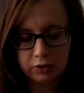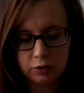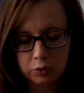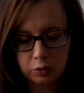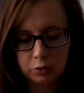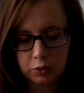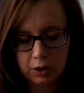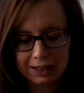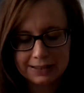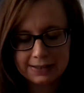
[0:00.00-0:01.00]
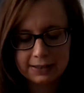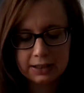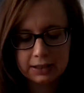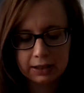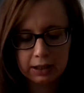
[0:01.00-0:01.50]
So I'd
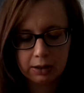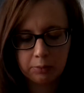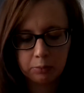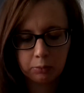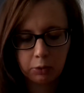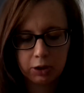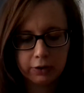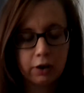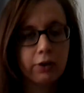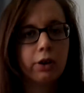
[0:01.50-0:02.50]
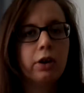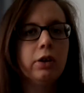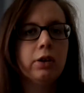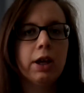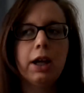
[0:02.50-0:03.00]
seen um, one of the
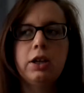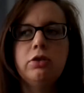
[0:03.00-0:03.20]
other uh,